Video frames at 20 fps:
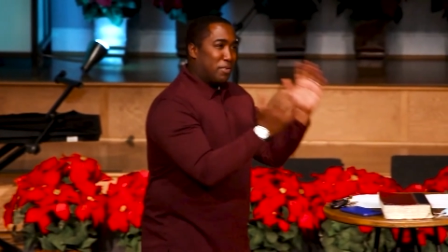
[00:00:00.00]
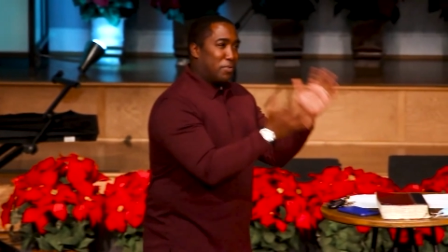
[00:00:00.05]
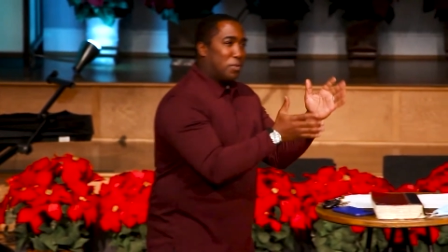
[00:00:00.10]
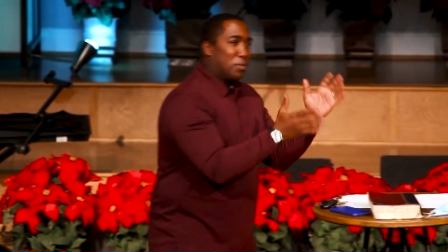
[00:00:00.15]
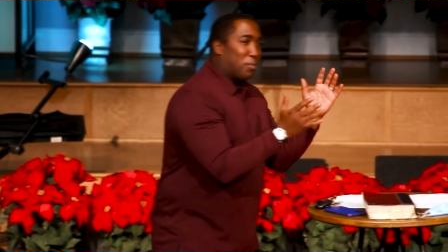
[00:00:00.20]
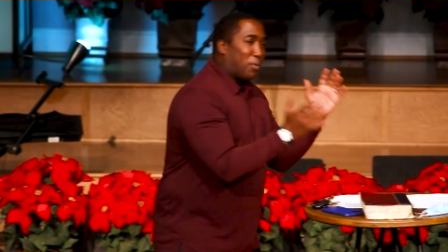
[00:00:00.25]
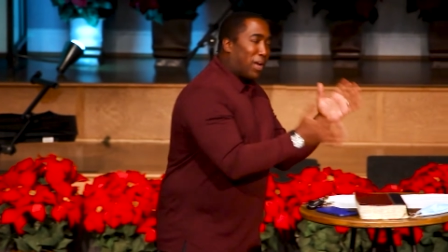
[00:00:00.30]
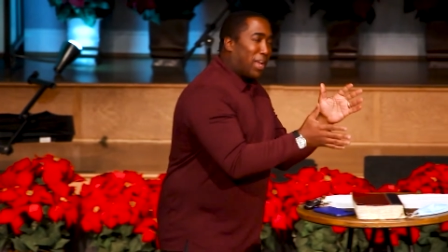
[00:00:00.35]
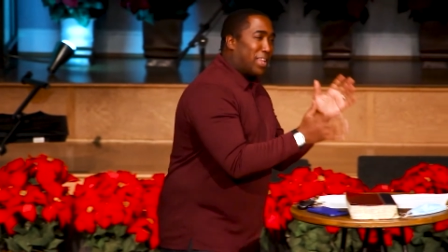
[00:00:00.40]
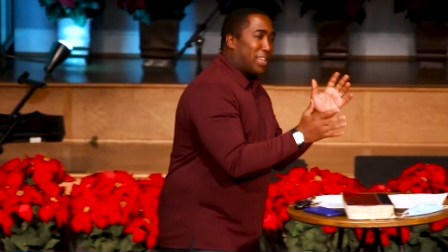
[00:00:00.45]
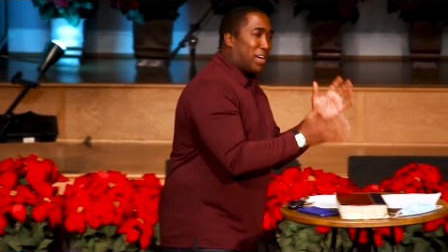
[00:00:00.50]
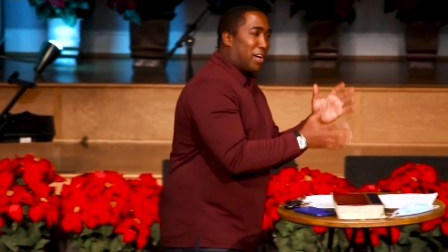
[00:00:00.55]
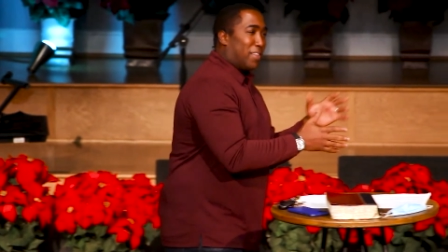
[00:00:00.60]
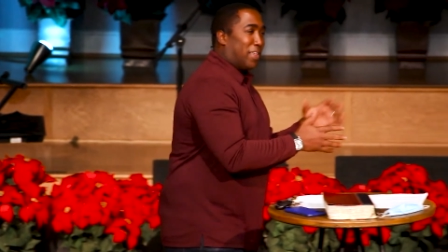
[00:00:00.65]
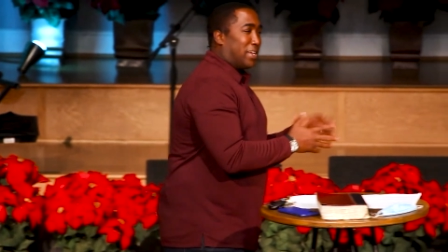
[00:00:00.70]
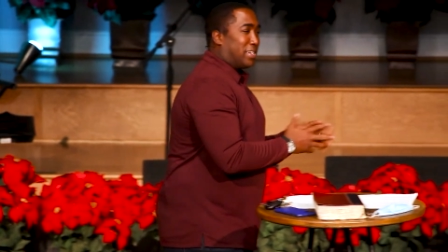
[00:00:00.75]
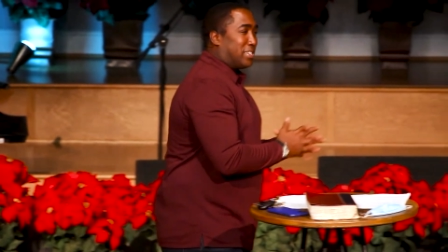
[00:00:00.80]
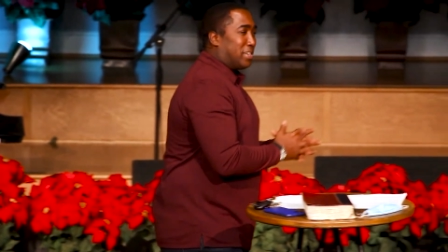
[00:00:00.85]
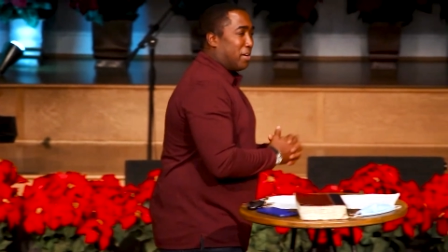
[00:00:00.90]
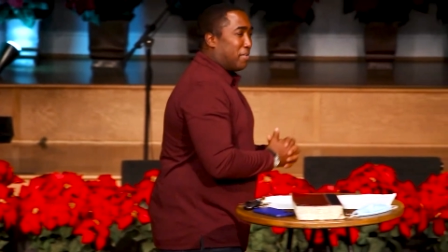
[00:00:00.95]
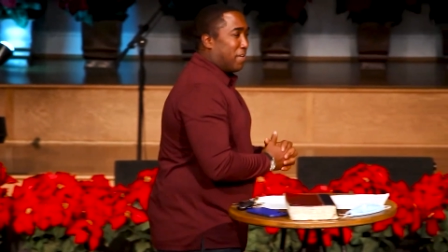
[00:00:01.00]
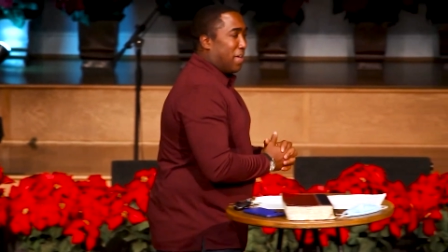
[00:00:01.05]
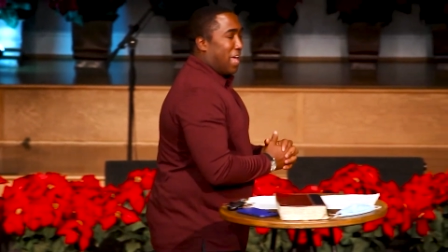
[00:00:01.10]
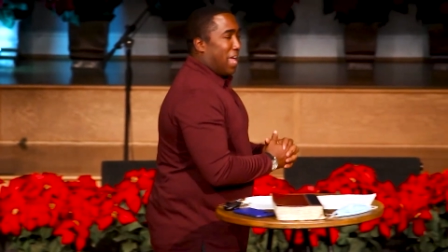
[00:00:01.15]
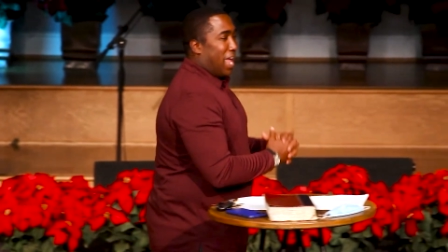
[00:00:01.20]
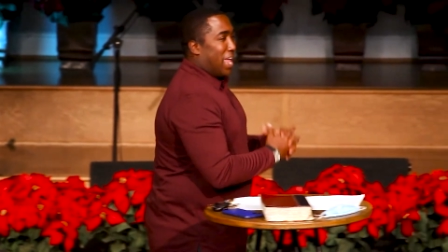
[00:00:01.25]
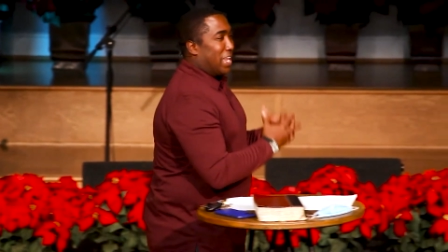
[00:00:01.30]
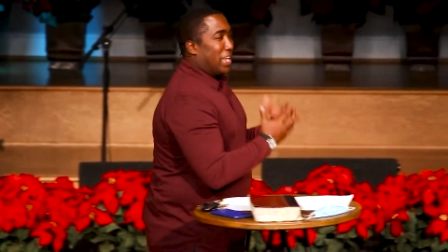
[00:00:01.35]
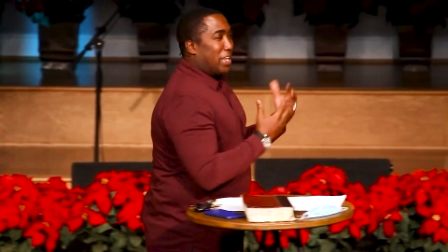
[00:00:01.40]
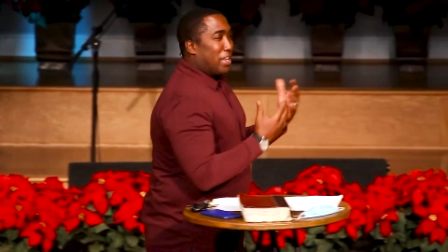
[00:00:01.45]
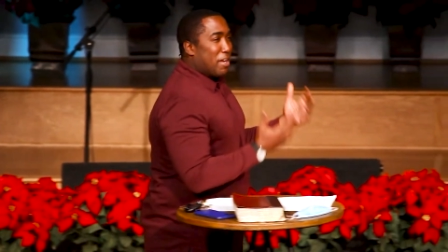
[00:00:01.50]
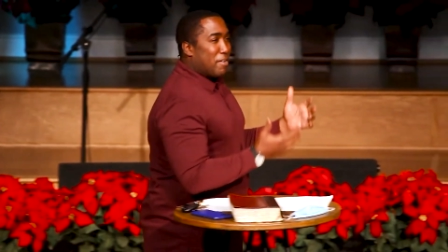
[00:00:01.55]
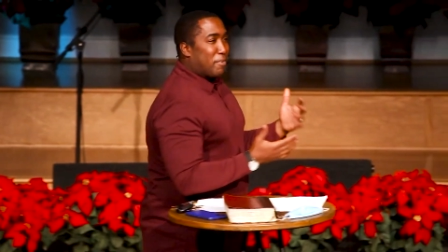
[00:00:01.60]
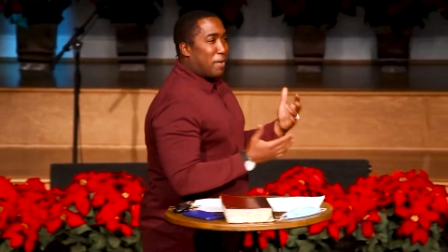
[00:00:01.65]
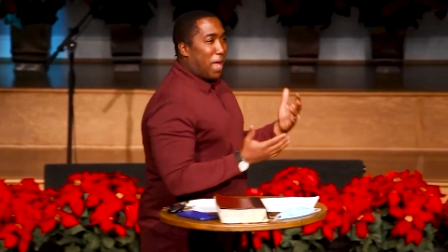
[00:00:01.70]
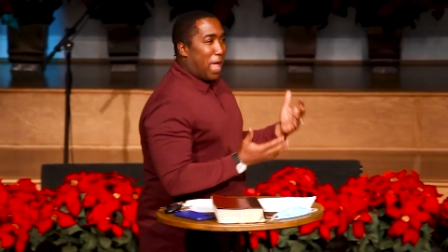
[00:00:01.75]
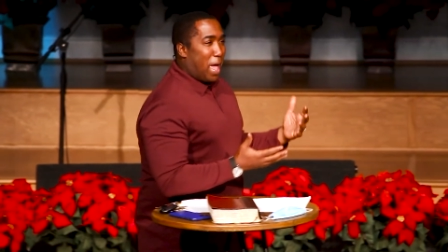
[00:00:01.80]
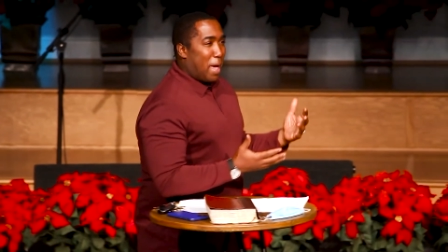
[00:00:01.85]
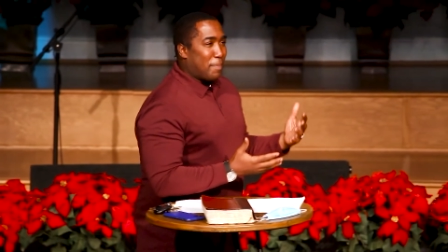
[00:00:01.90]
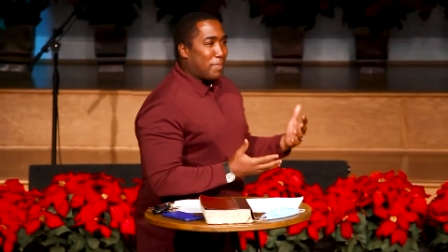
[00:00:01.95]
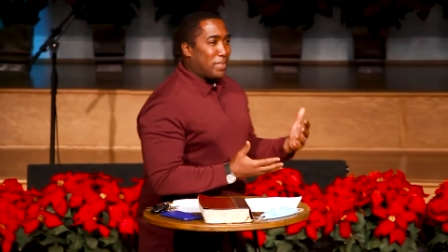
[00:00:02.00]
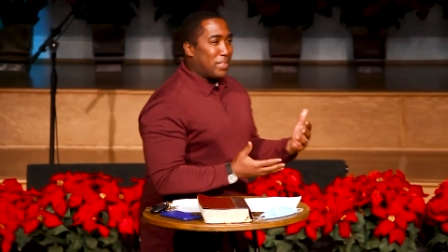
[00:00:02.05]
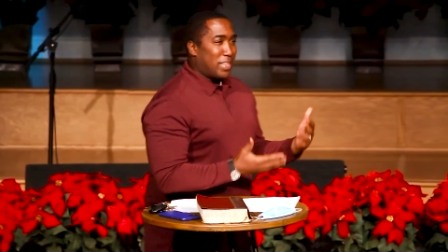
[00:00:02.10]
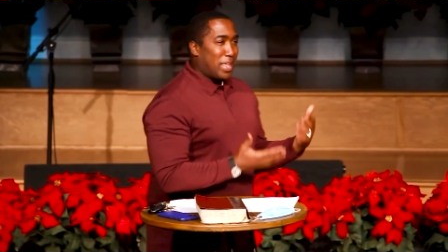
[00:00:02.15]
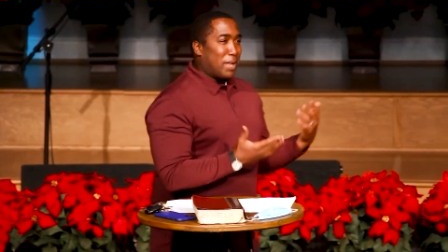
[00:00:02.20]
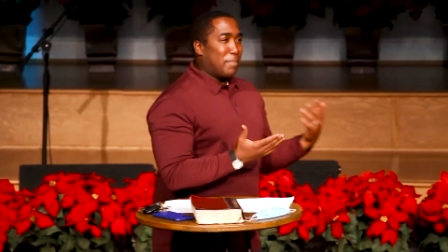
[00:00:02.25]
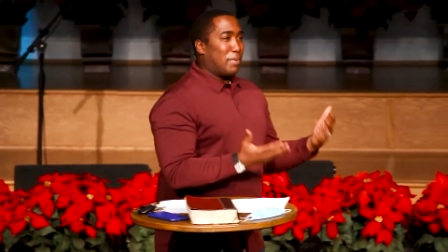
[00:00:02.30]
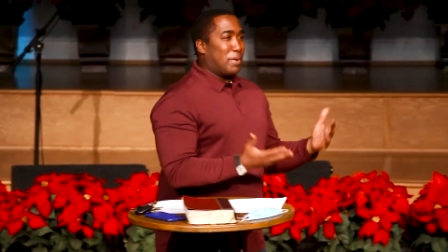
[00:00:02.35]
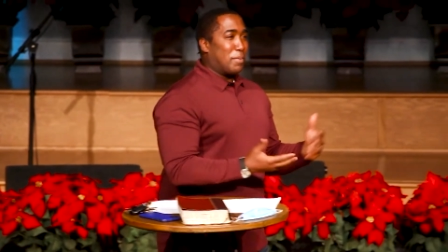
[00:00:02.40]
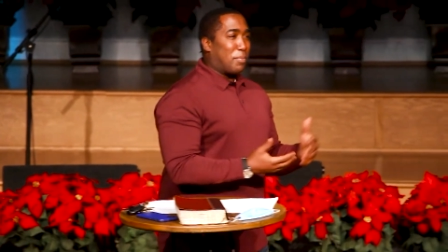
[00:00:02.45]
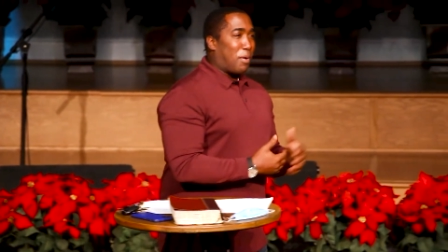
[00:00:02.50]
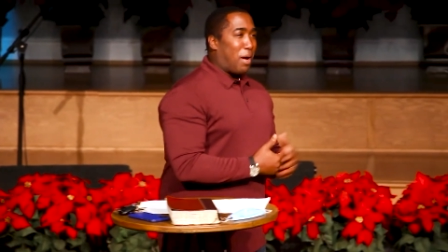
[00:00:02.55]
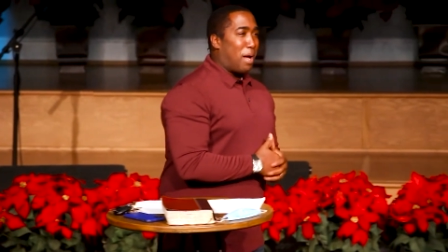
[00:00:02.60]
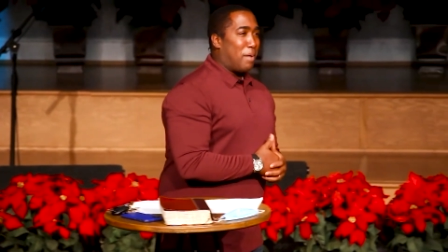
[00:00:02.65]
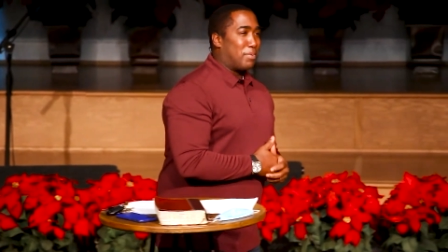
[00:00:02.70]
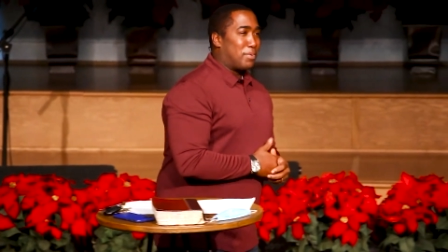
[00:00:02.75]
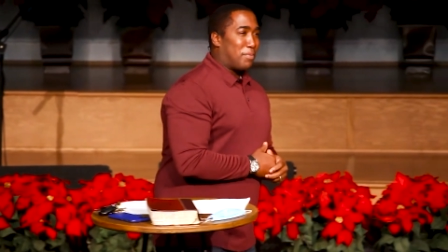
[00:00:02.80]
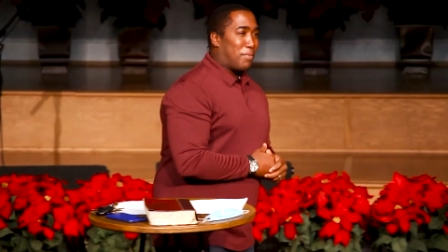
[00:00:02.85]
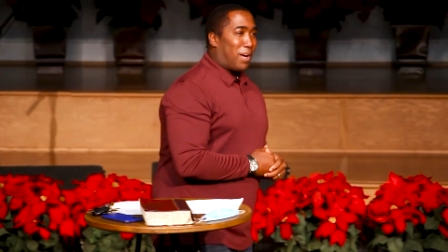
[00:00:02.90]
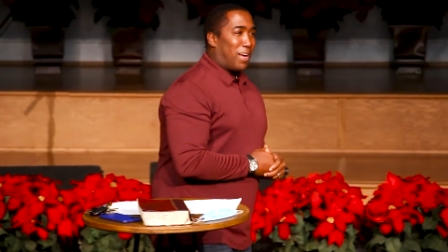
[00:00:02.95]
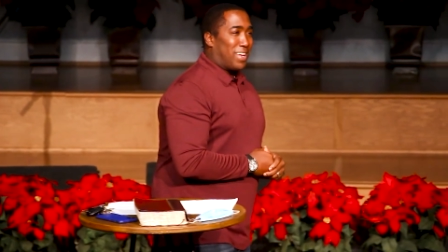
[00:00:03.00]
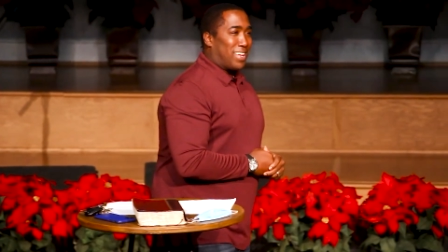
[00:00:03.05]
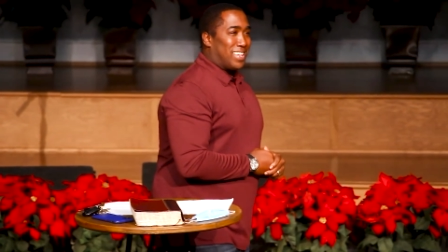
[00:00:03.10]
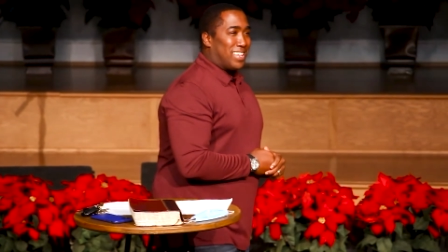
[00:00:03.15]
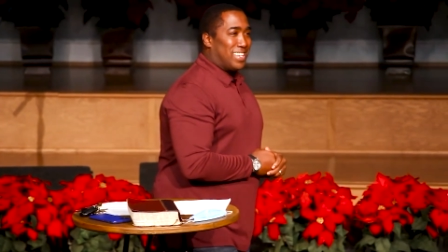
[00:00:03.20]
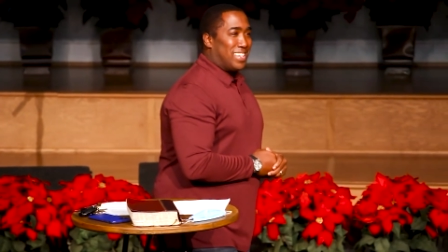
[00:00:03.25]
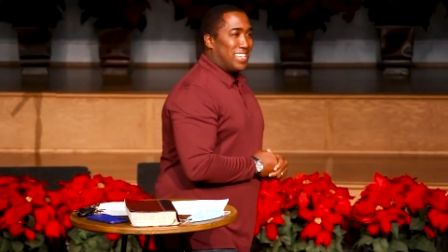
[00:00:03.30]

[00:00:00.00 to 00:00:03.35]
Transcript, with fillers: If you read all that stuff and it never happened, that'd be a problem, right?